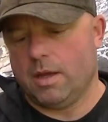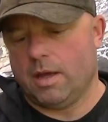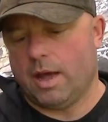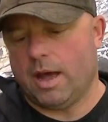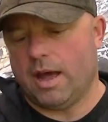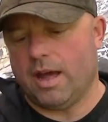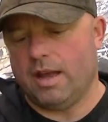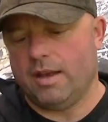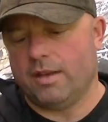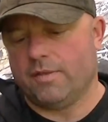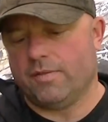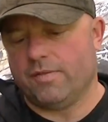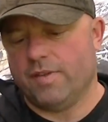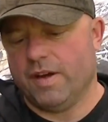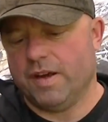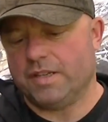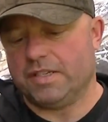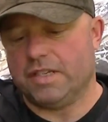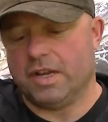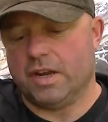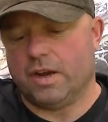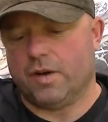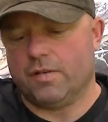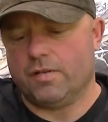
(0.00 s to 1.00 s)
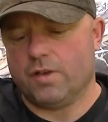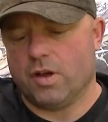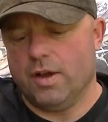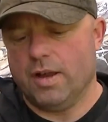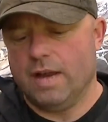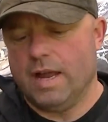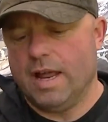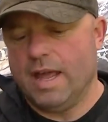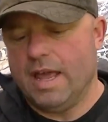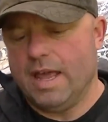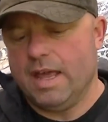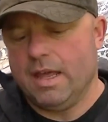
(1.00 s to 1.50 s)
and first thing I've got
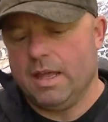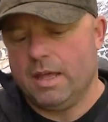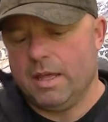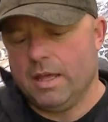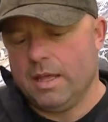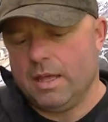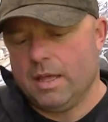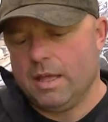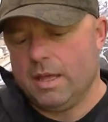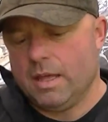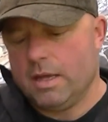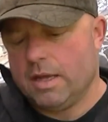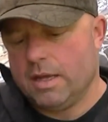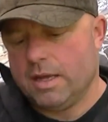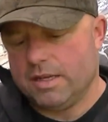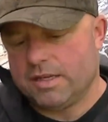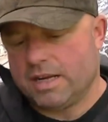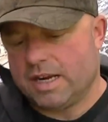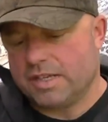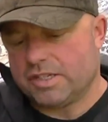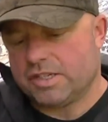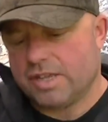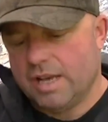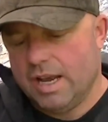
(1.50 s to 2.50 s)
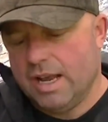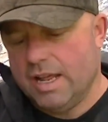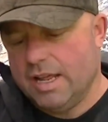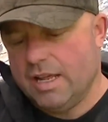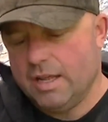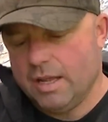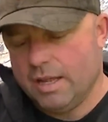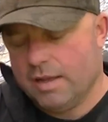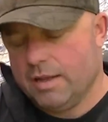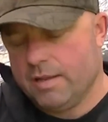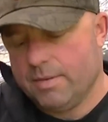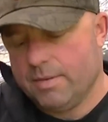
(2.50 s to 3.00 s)
in here is actually